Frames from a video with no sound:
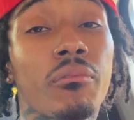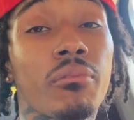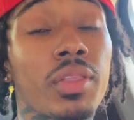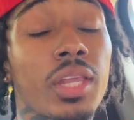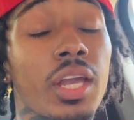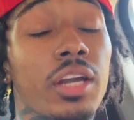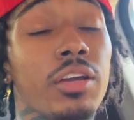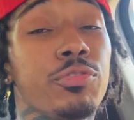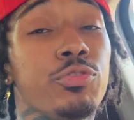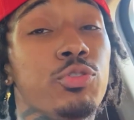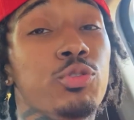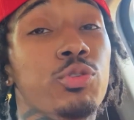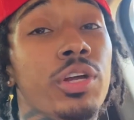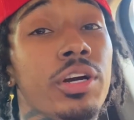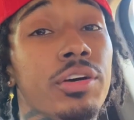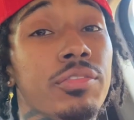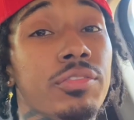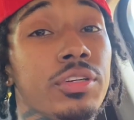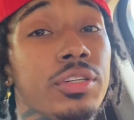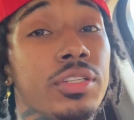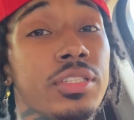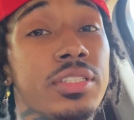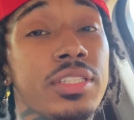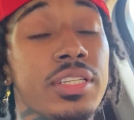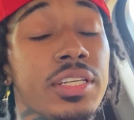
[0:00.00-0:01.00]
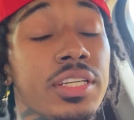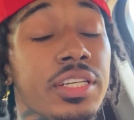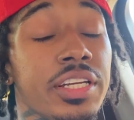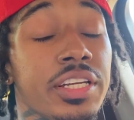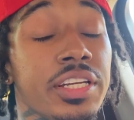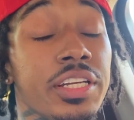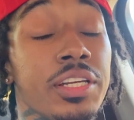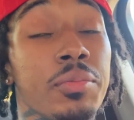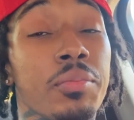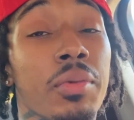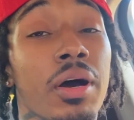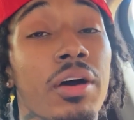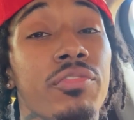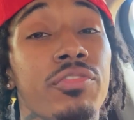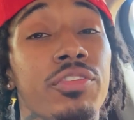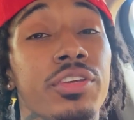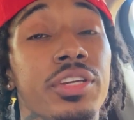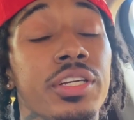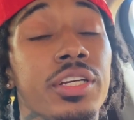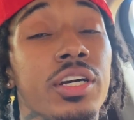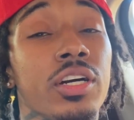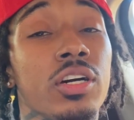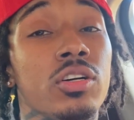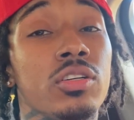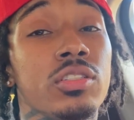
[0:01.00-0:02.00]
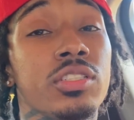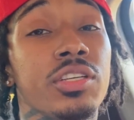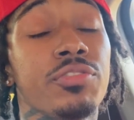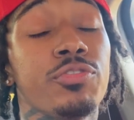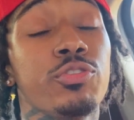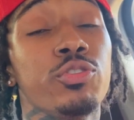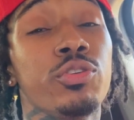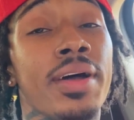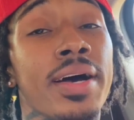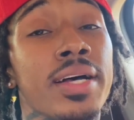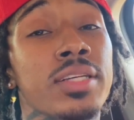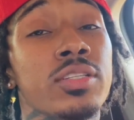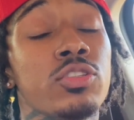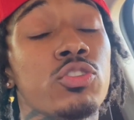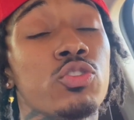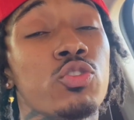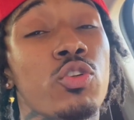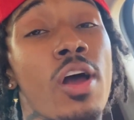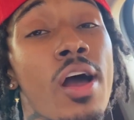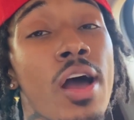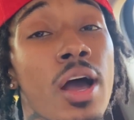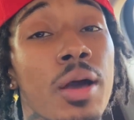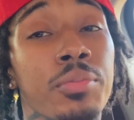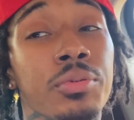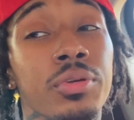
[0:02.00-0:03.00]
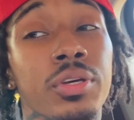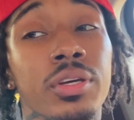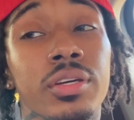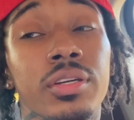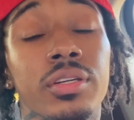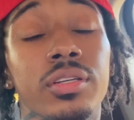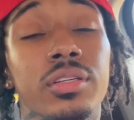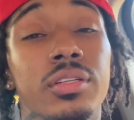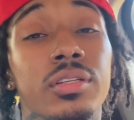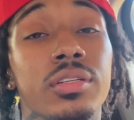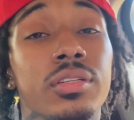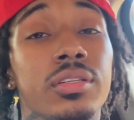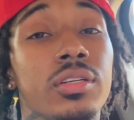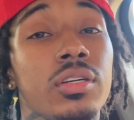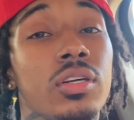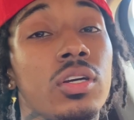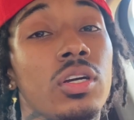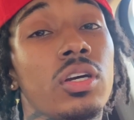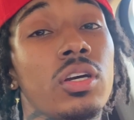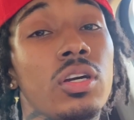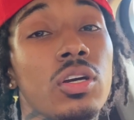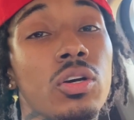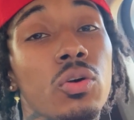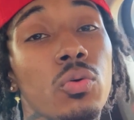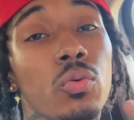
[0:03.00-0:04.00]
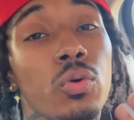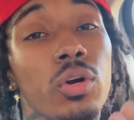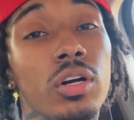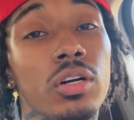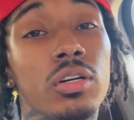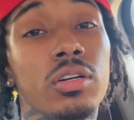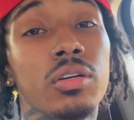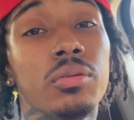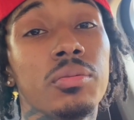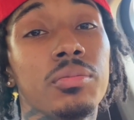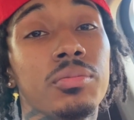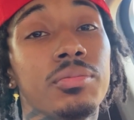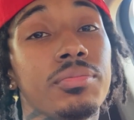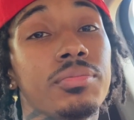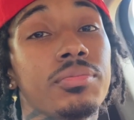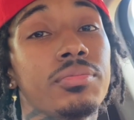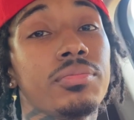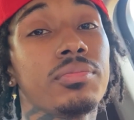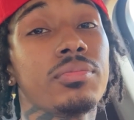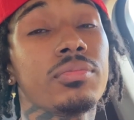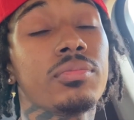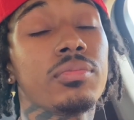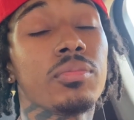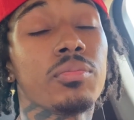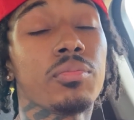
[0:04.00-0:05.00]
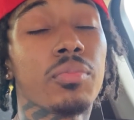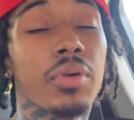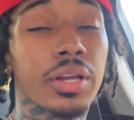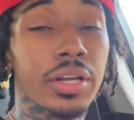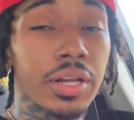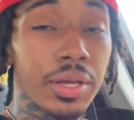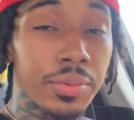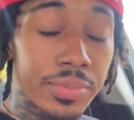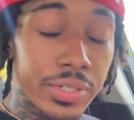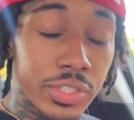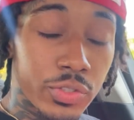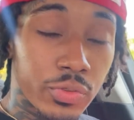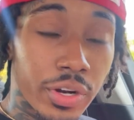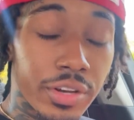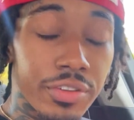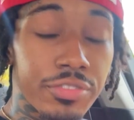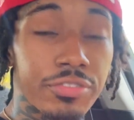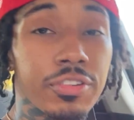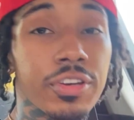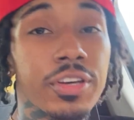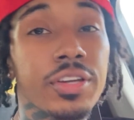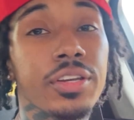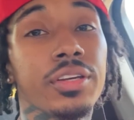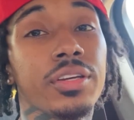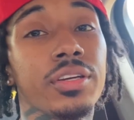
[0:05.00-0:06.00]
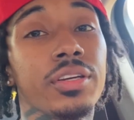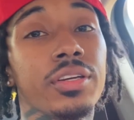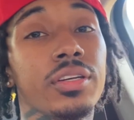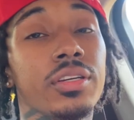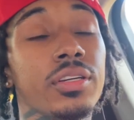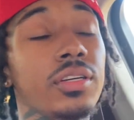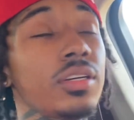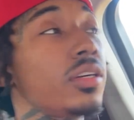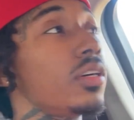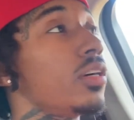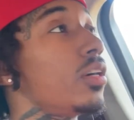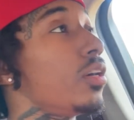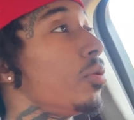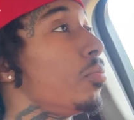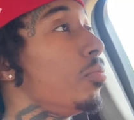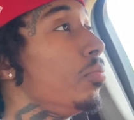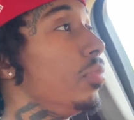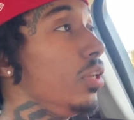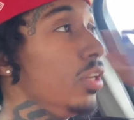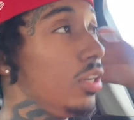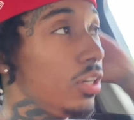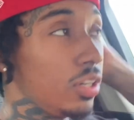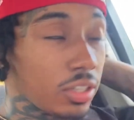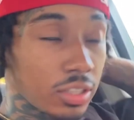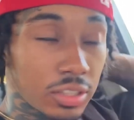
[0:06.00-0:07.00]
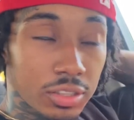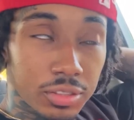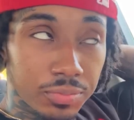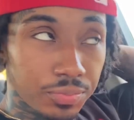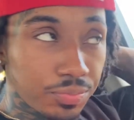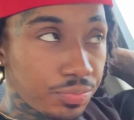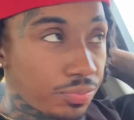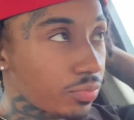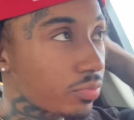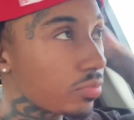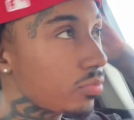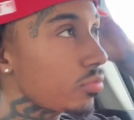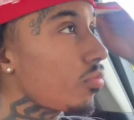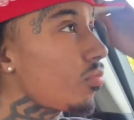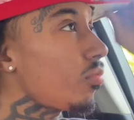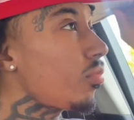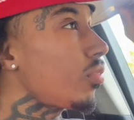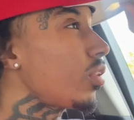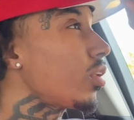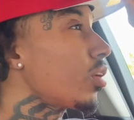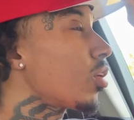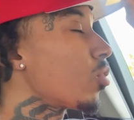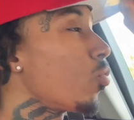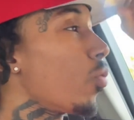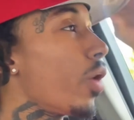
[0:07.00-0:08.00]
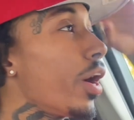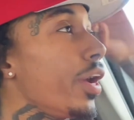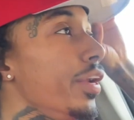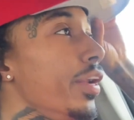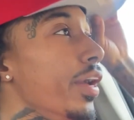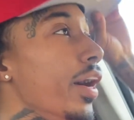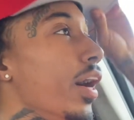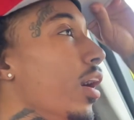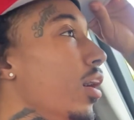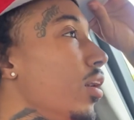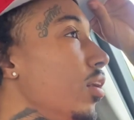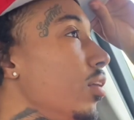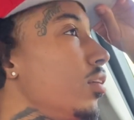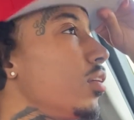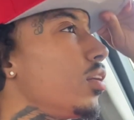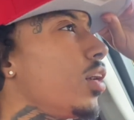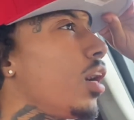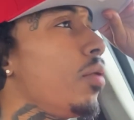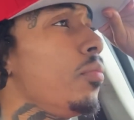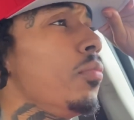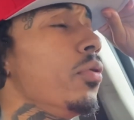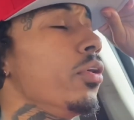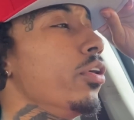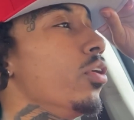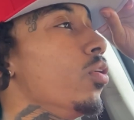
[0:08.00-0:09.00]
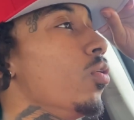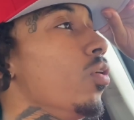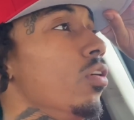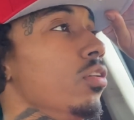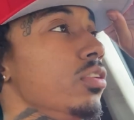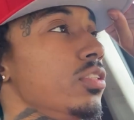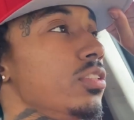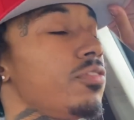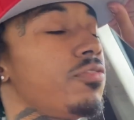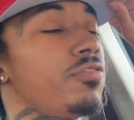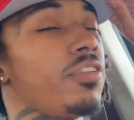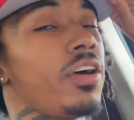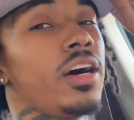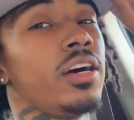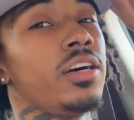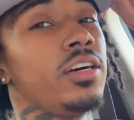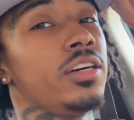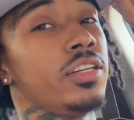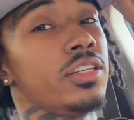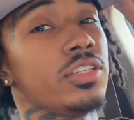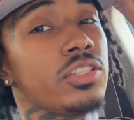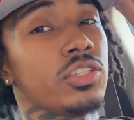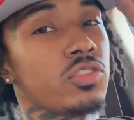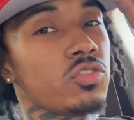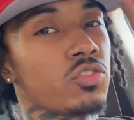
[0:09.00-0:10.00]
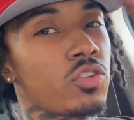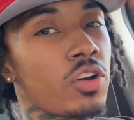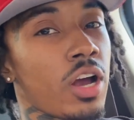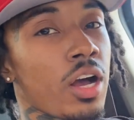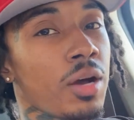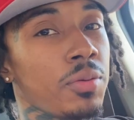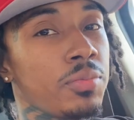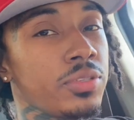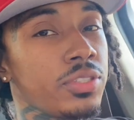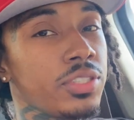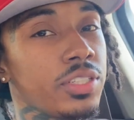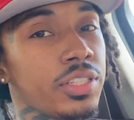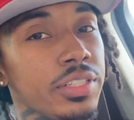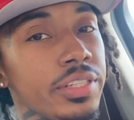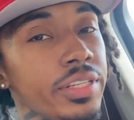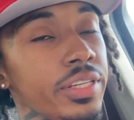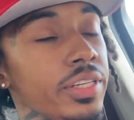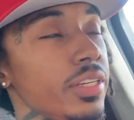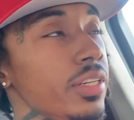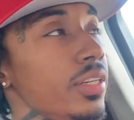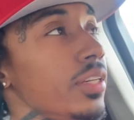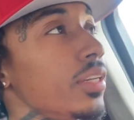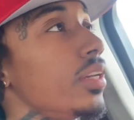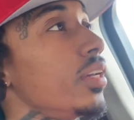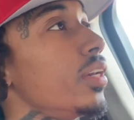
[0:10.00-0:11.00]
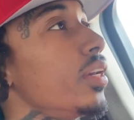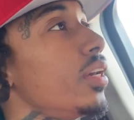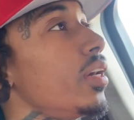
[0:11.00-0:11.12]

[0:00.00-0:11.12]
if you never seen any of my videos, if you're not subscribed yet, welcome. My name is Ray Fetty. But look, right now, I'm on the road to 500 subscribers, you dig?